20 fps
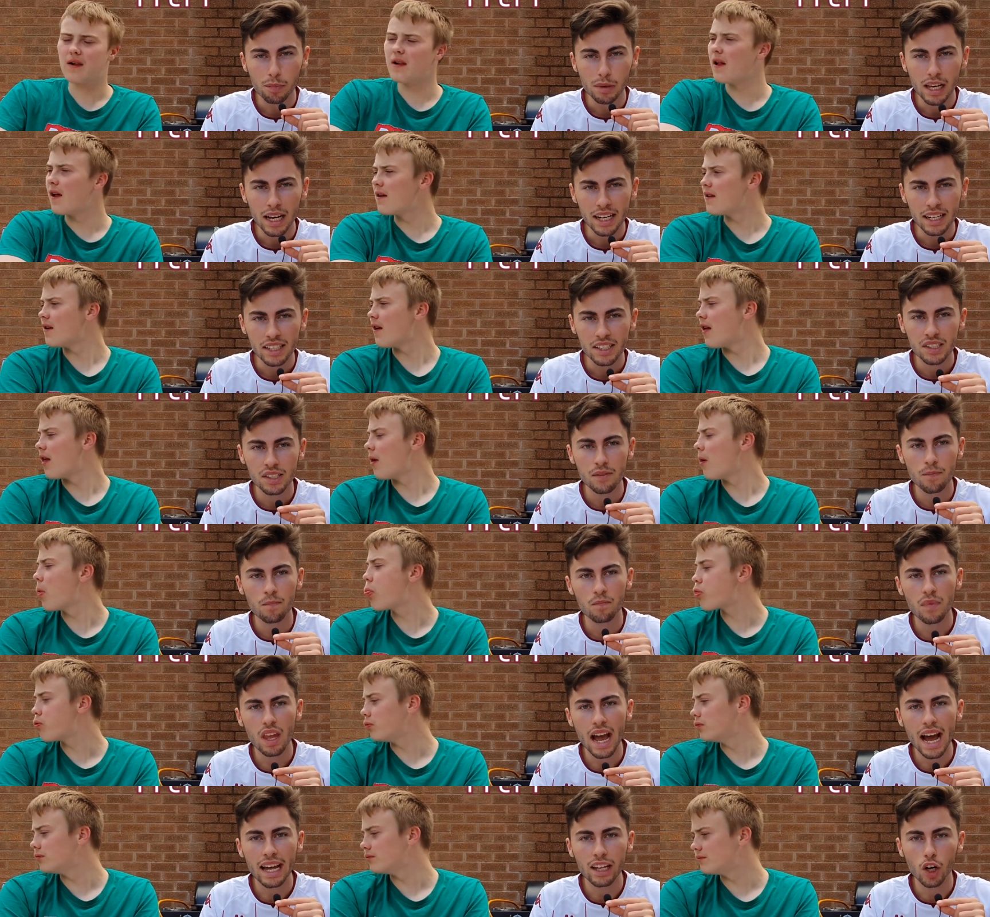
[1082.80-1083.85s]
Speaker 1: place,
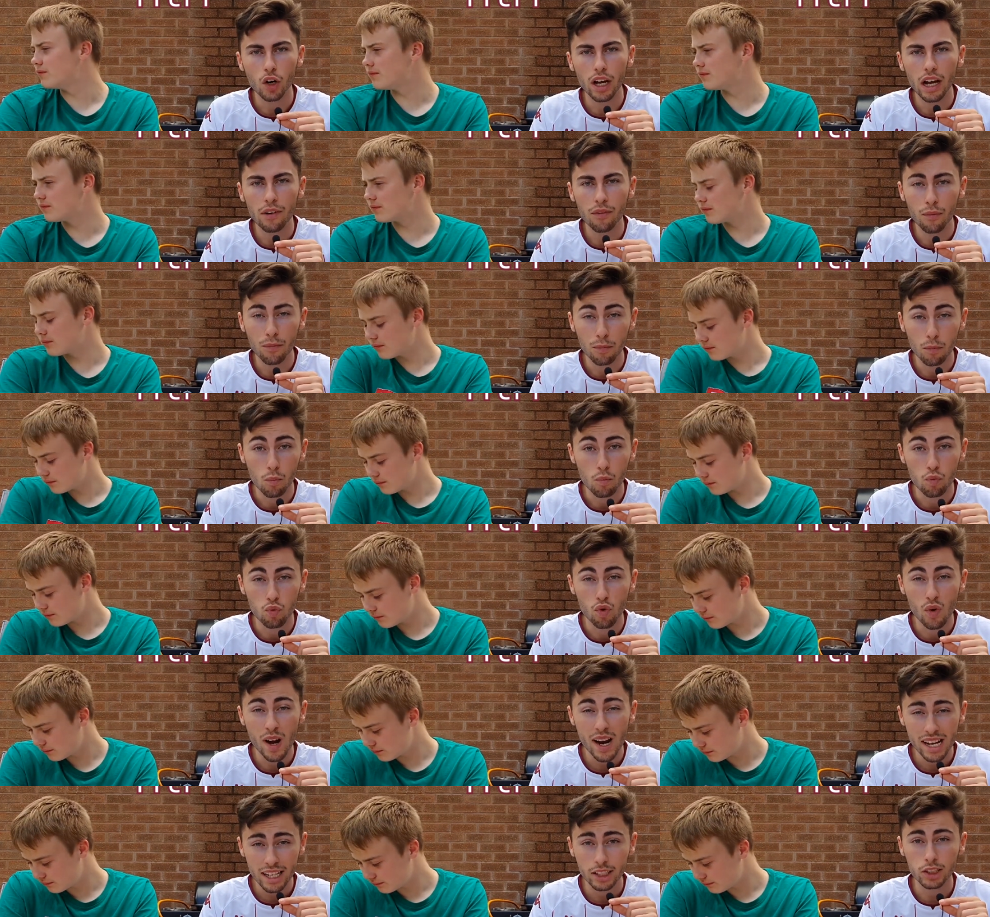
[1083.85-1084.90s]
and I have
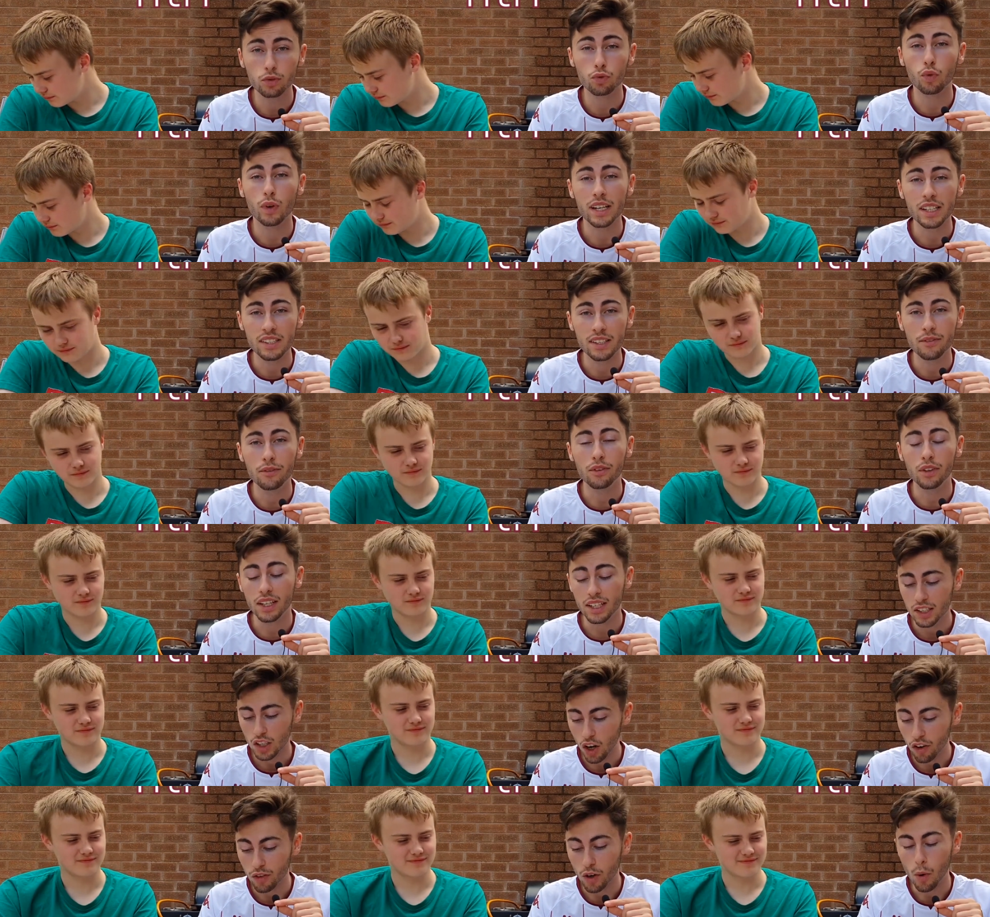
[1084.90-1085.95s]
really good reasoning for this,
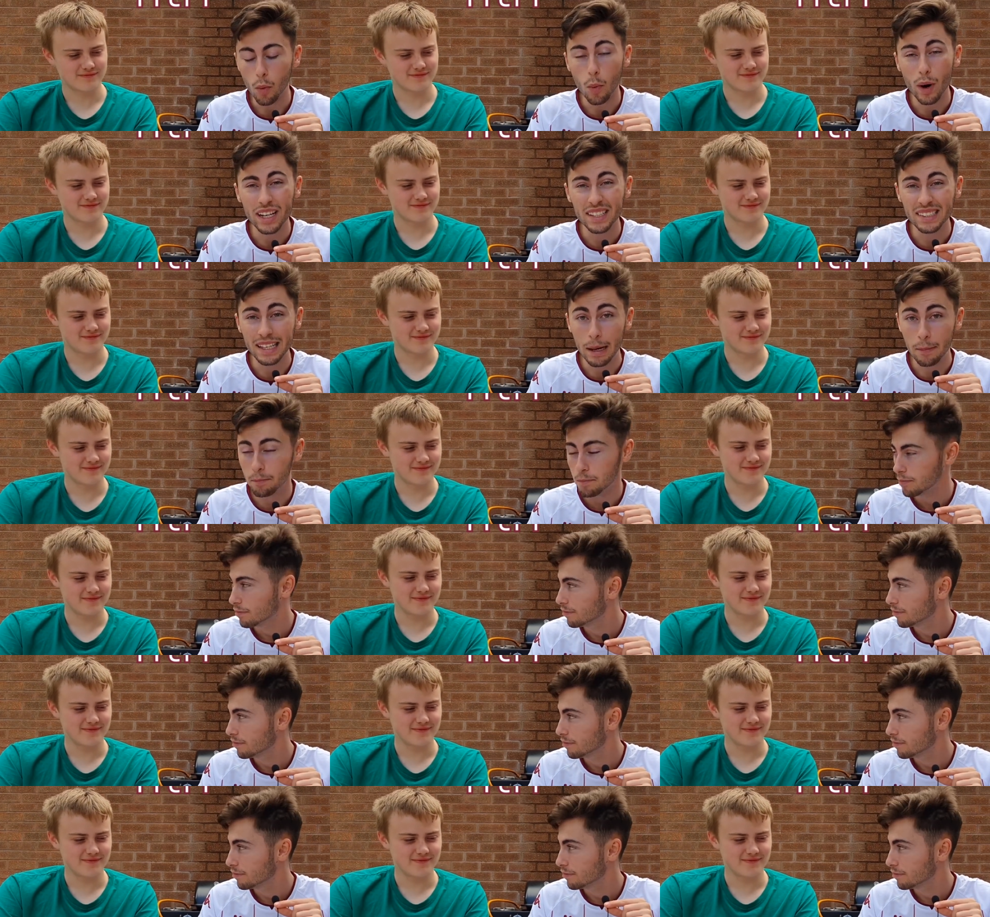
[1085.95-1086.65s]
I've gone West Ham.